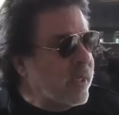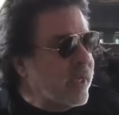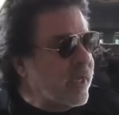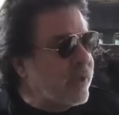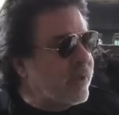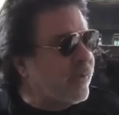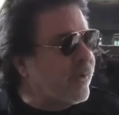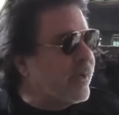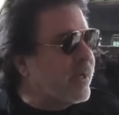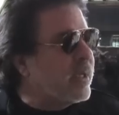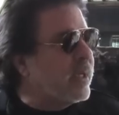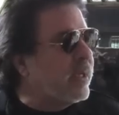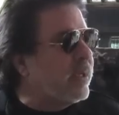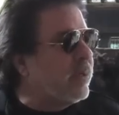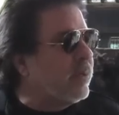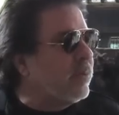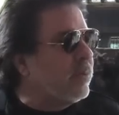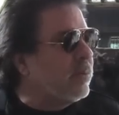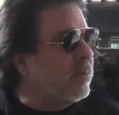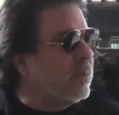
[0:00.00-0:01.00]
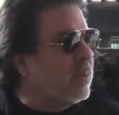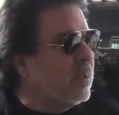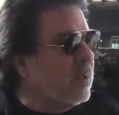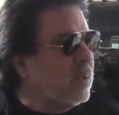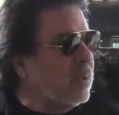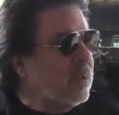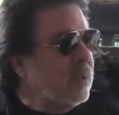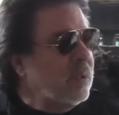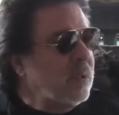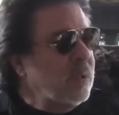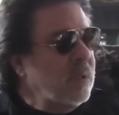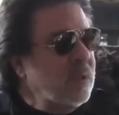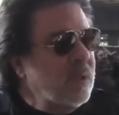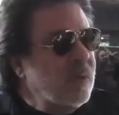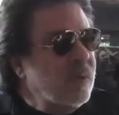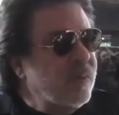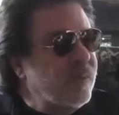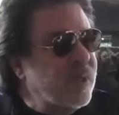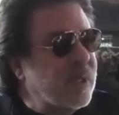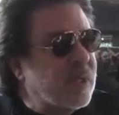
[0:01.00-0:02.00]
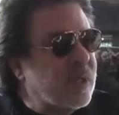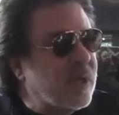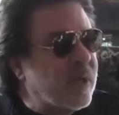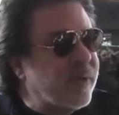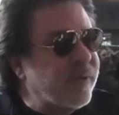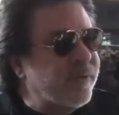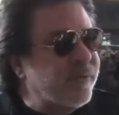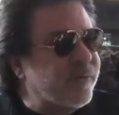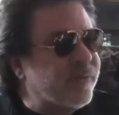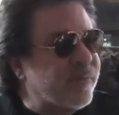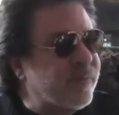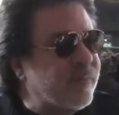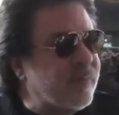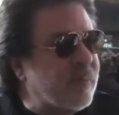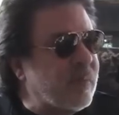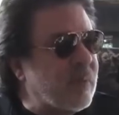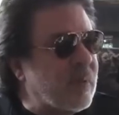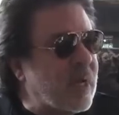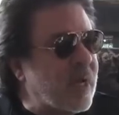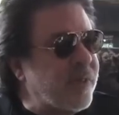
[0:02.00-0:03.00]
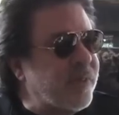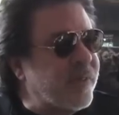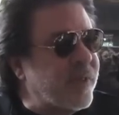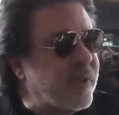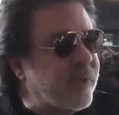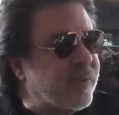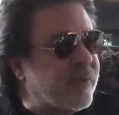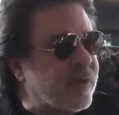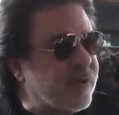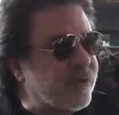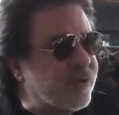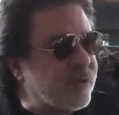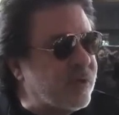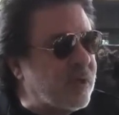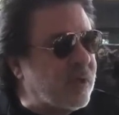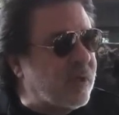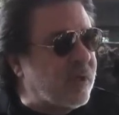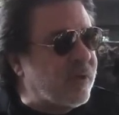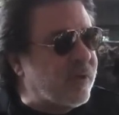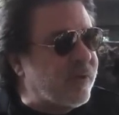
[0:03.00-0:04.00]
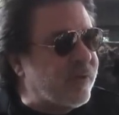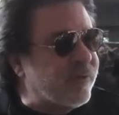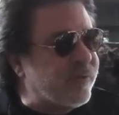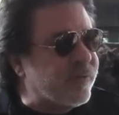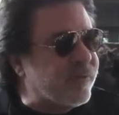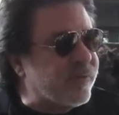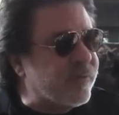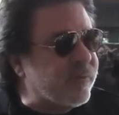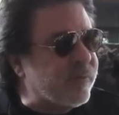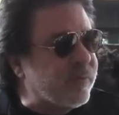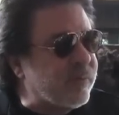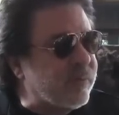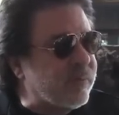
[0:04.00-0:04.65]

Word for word: Hillary Clinton because I think that she is